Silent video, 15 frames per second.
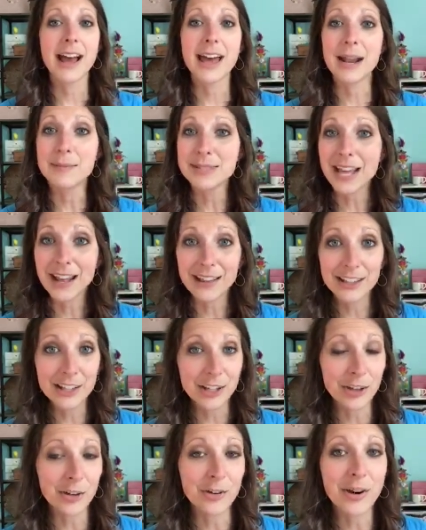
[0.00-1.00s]
And I'm
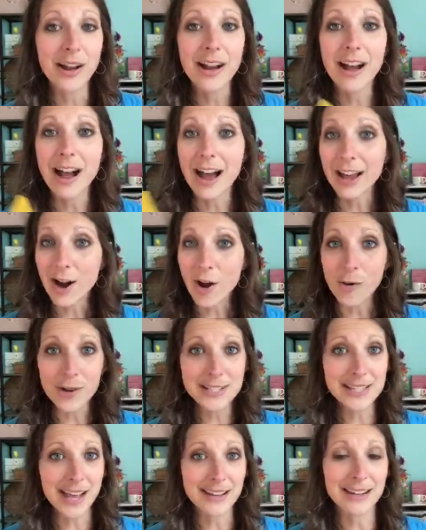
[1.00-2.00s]
telling you, I
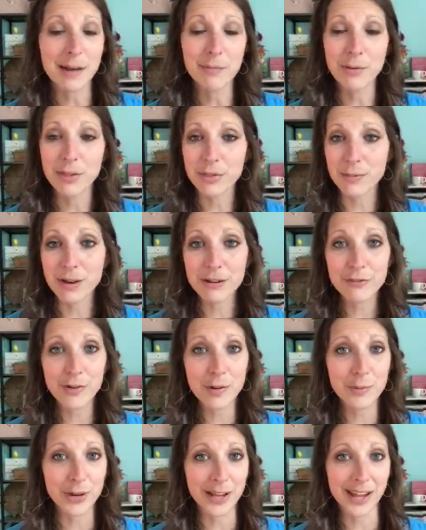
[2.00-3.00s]
always end up with 3 to
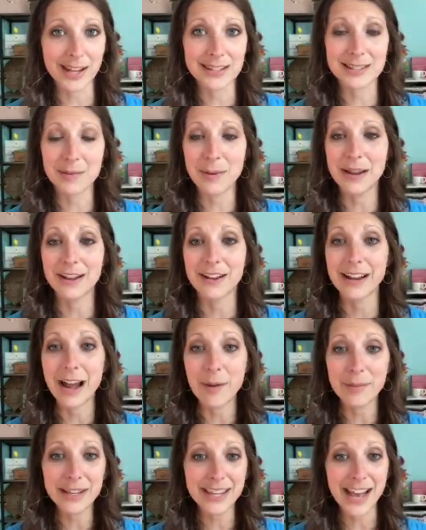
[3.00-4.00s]
4 bookings depending on
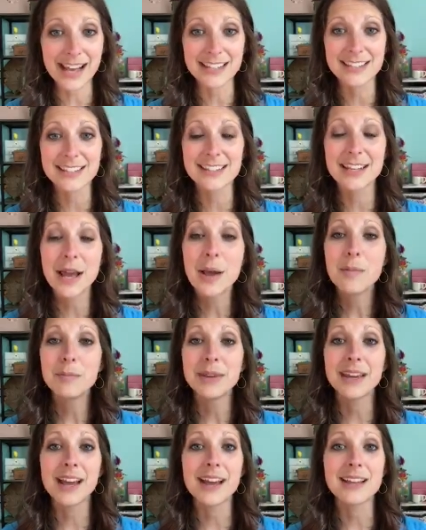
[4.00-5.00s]
how many guests,
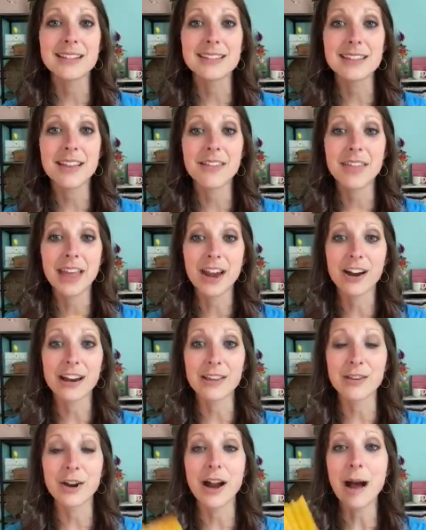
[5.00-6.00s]
because they are
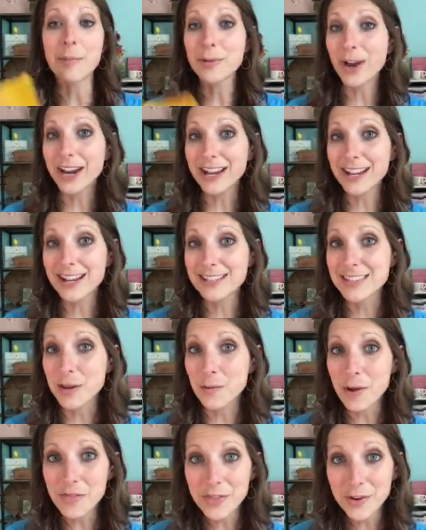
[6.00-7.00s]
either upgrading because
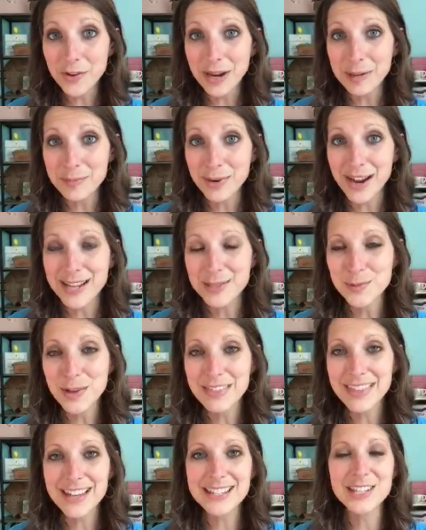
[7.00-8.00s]
they want the grand prize
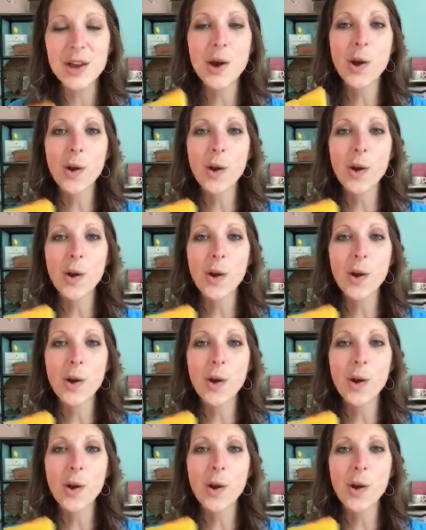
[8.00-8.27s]
with it,